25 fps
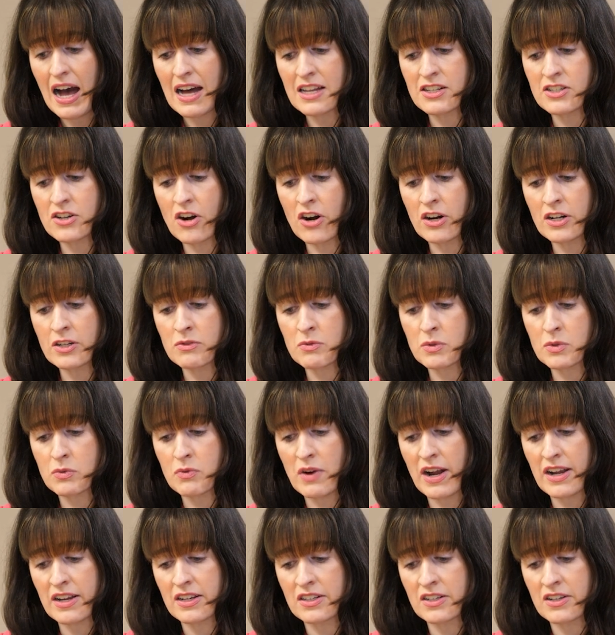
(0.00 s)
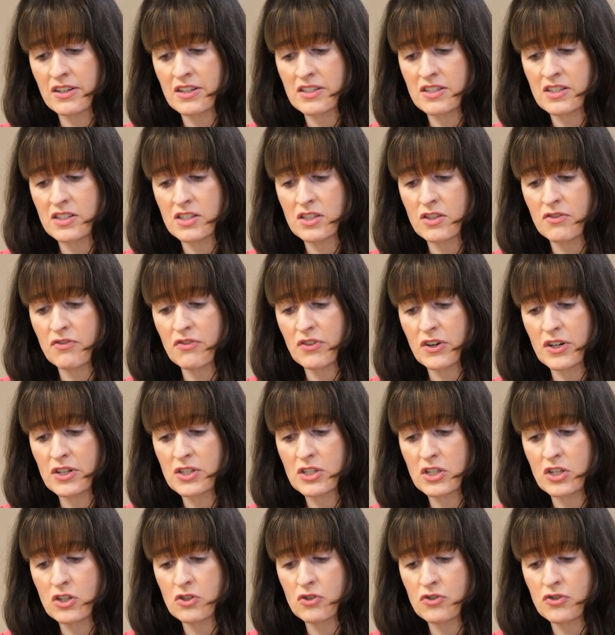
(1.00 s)
And Ireland was recognised as the
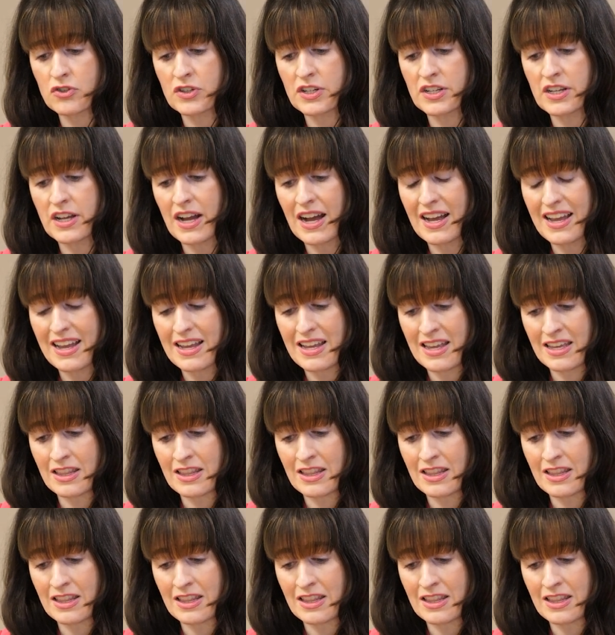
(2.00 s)
first country